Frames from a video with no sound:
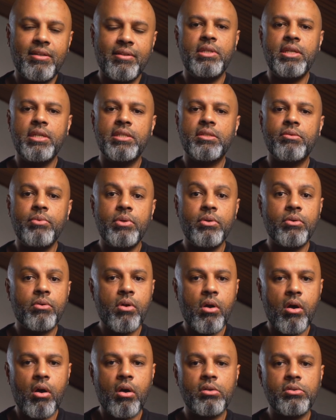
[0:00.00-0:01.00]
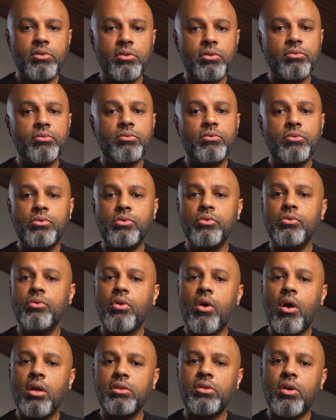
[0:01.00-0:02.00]
This will cause you to
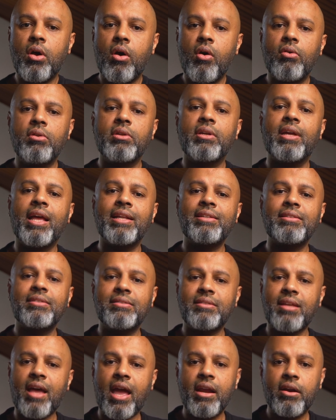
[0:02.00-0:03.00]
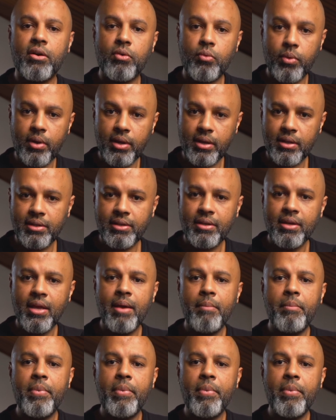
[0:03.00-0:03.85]
not only get tired quickly,